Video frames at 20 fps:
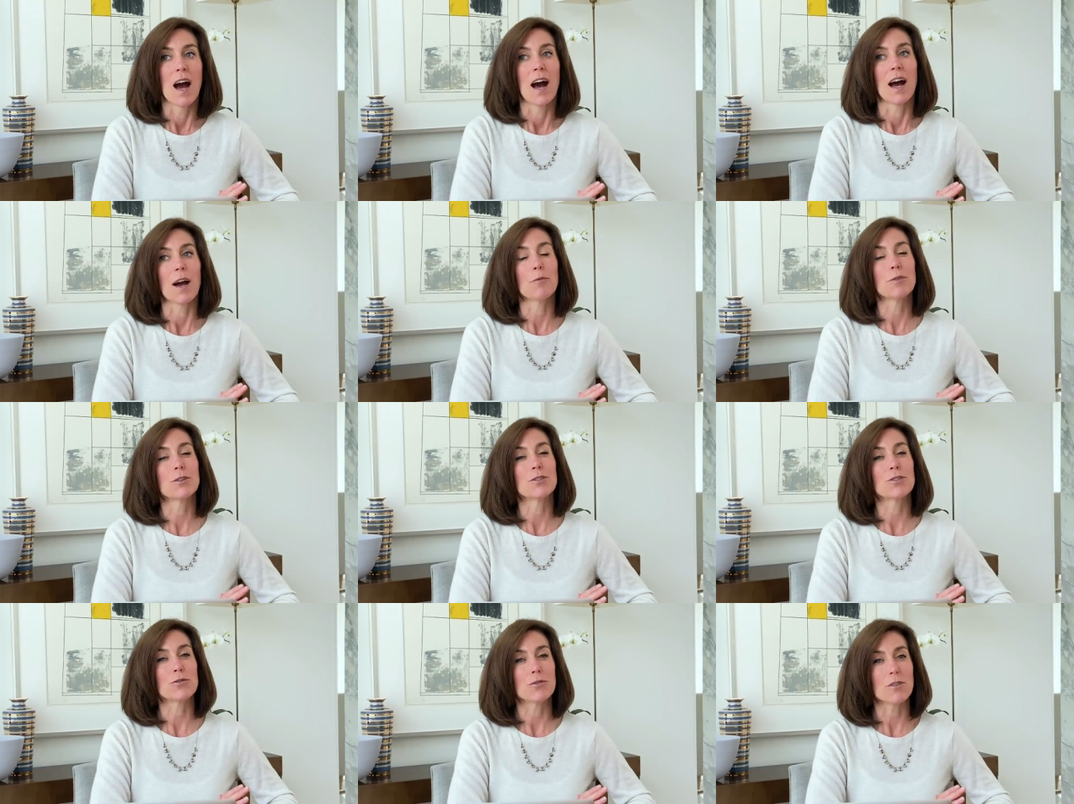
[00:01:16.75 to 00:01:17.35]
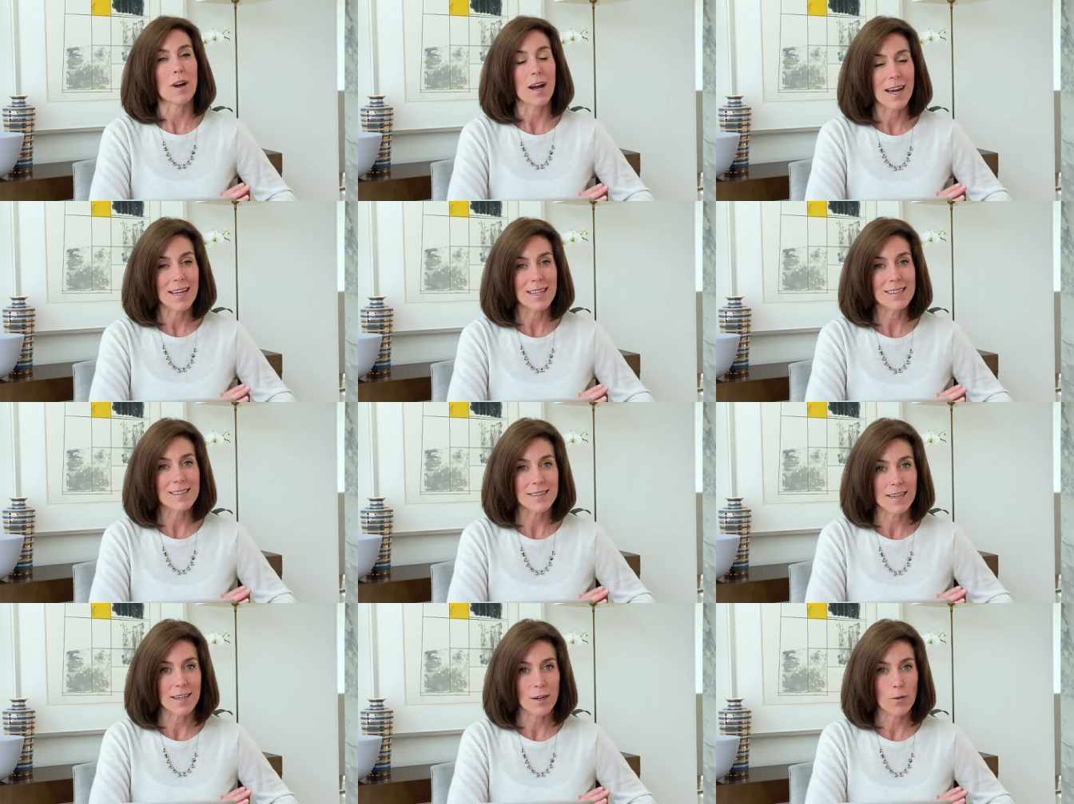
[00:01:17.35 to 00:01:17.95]
I would try and
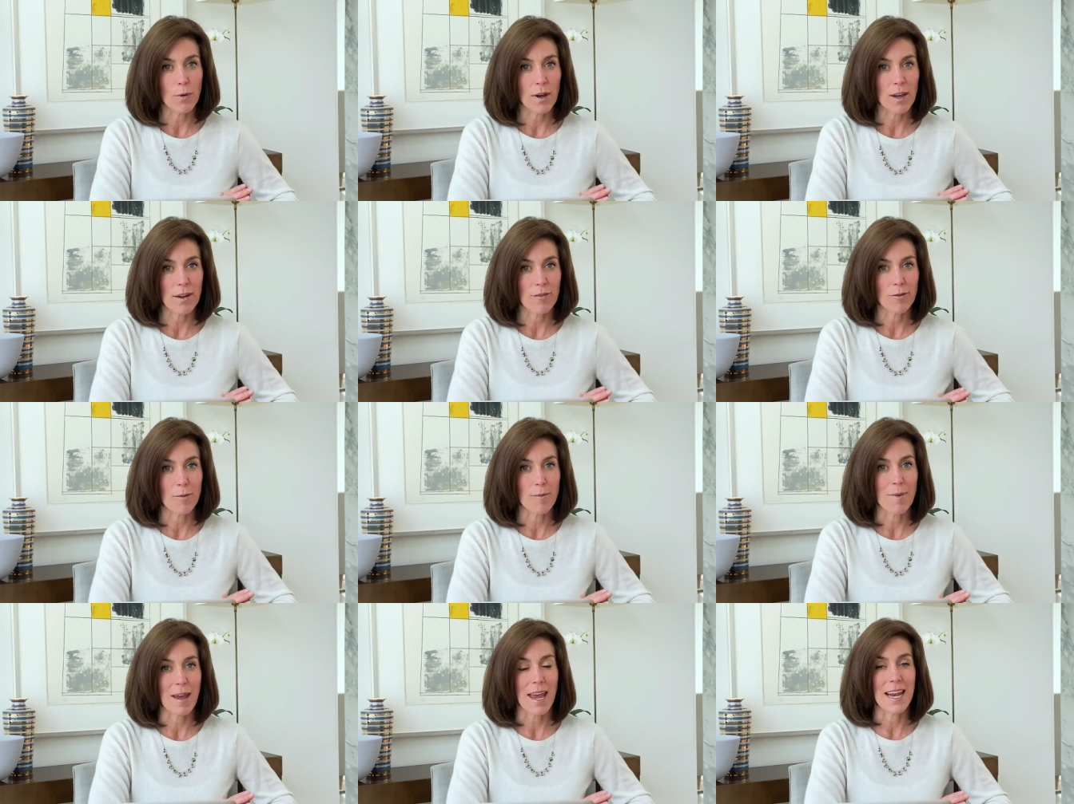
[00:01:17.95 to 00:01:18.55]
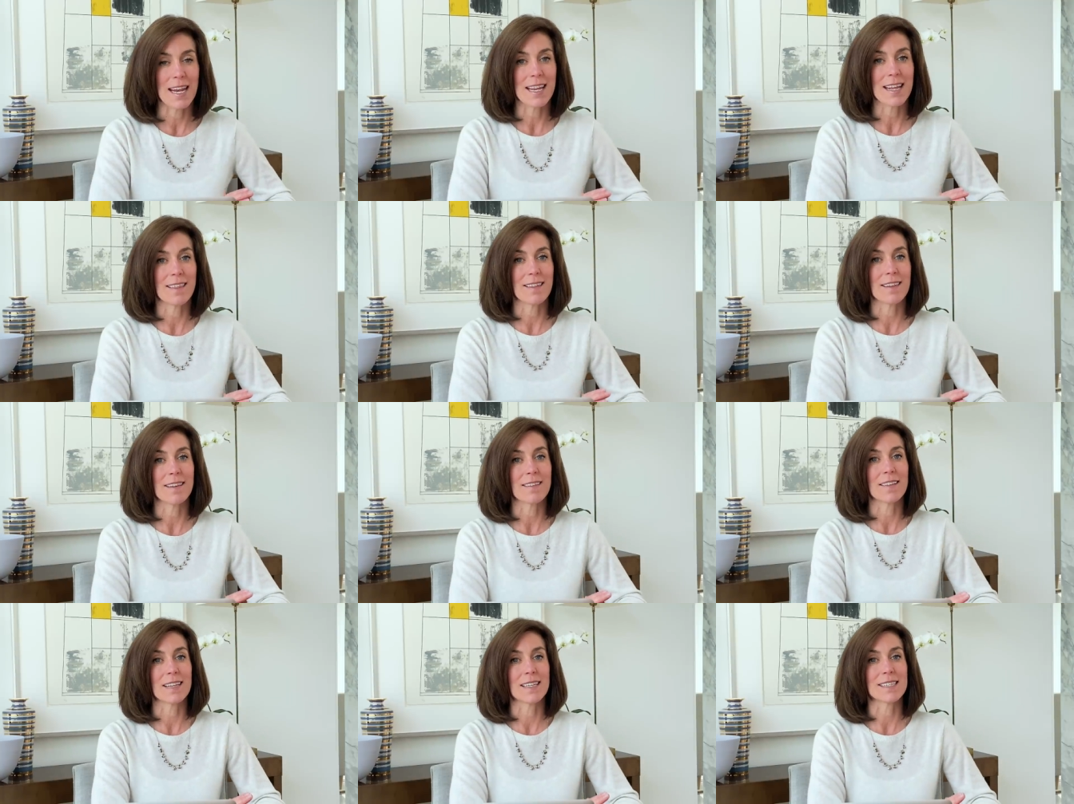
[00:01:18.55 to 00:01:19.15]
stay away from
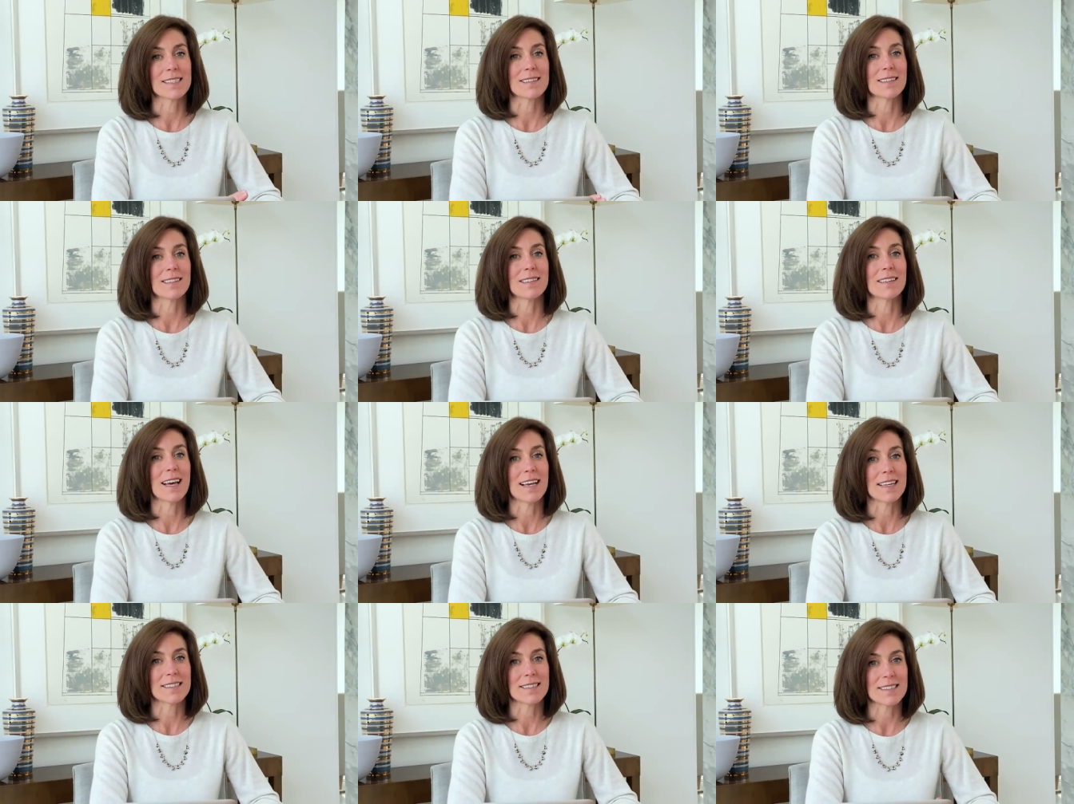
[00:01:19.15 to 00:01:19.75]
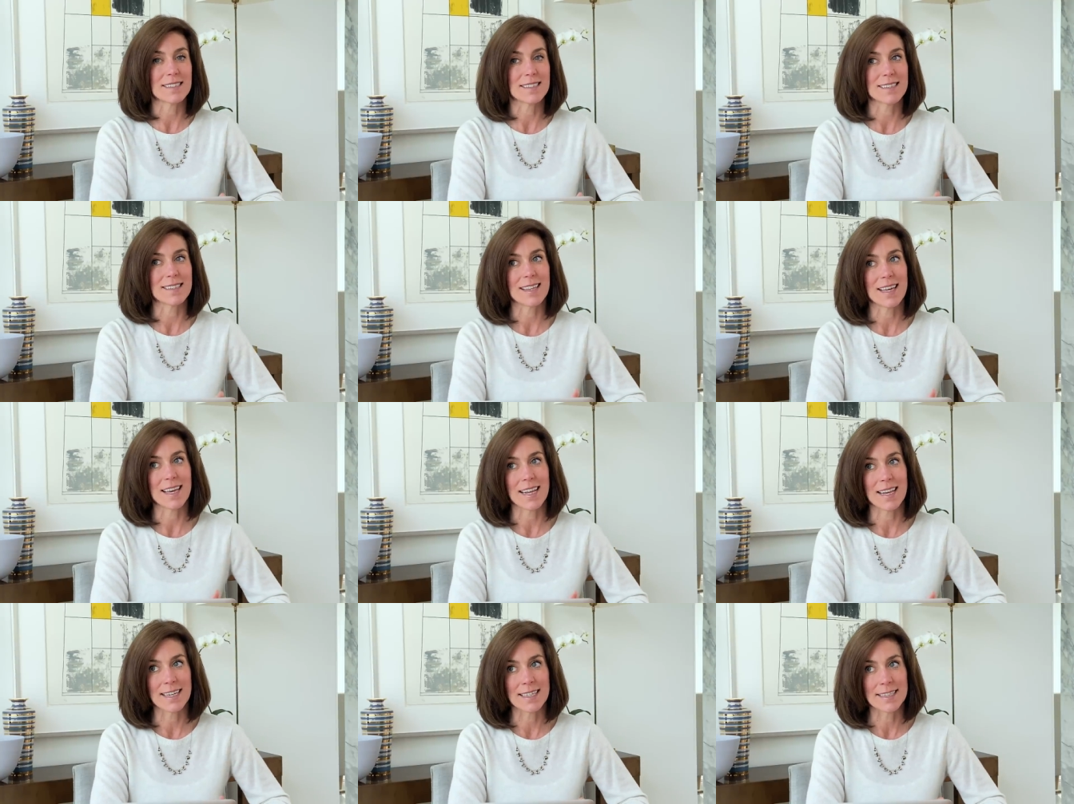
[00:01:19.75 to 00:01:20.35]
anything that is less
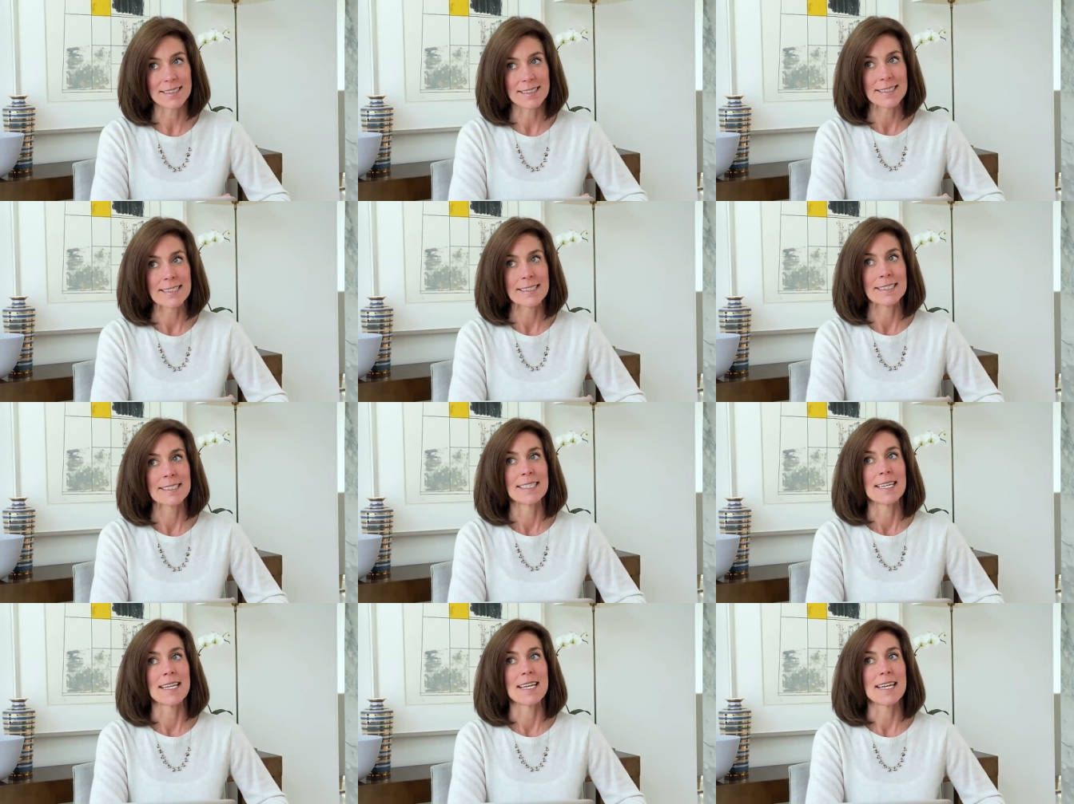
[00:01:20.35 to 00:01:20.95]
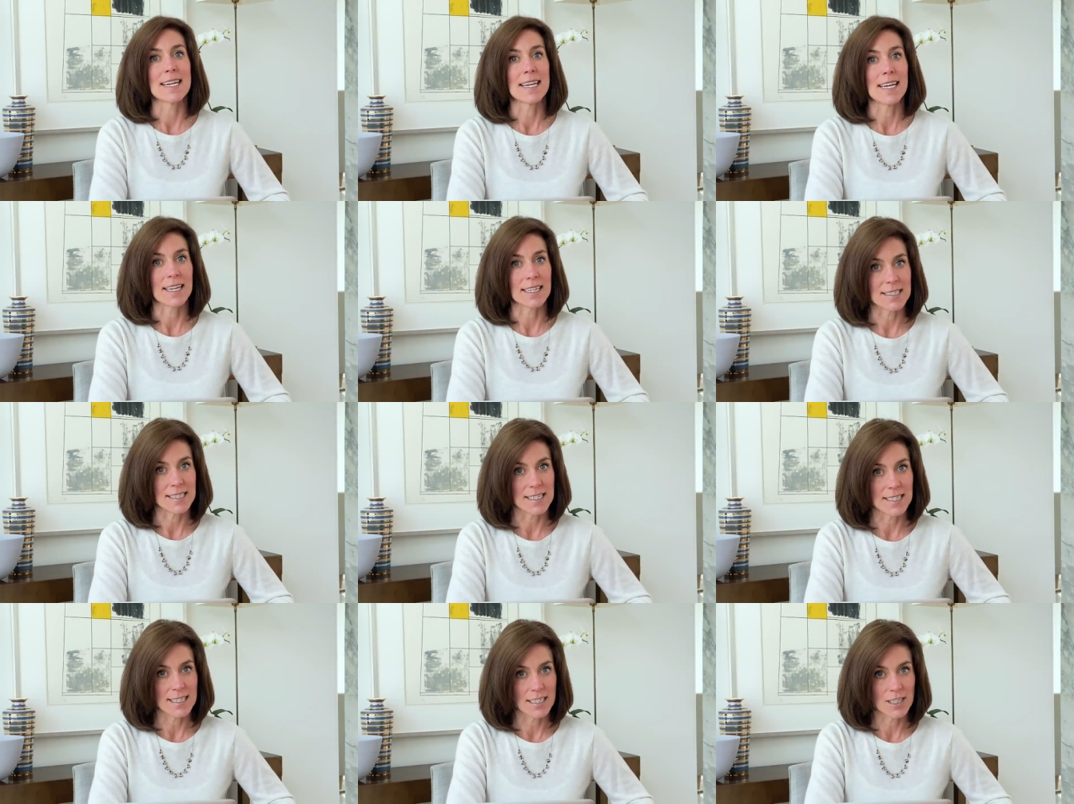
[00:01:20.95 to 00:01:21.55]
than
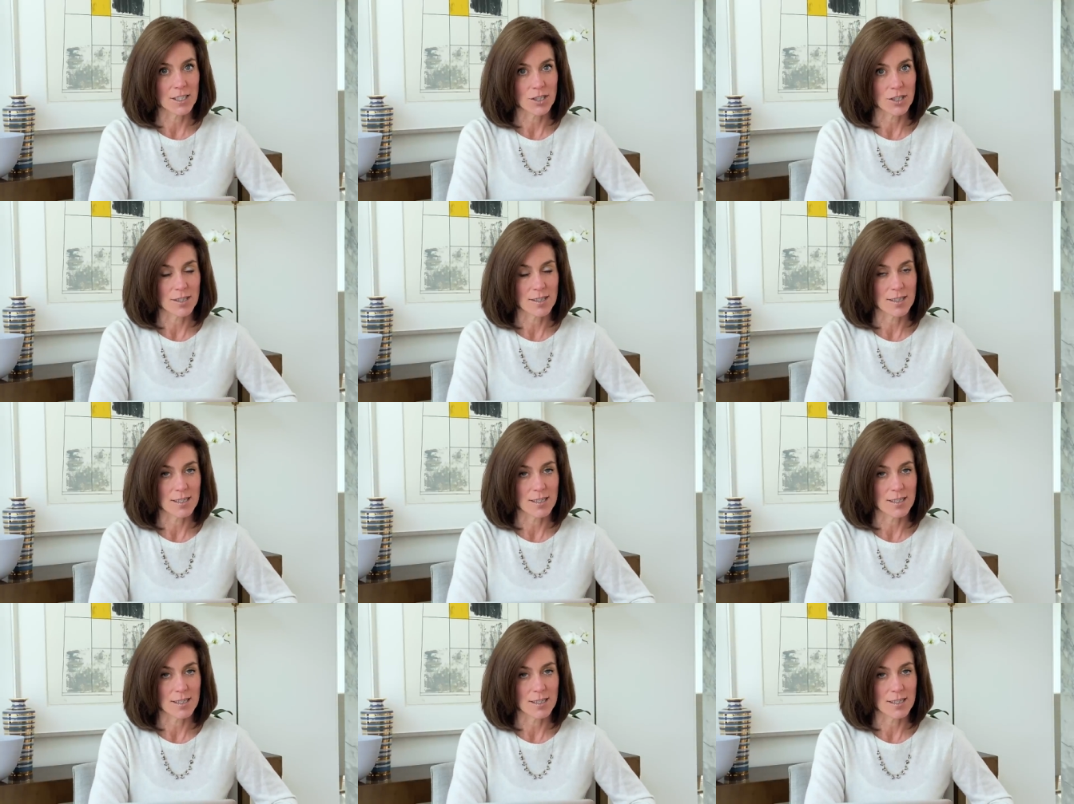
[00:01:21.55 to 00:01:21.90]
nineteen inches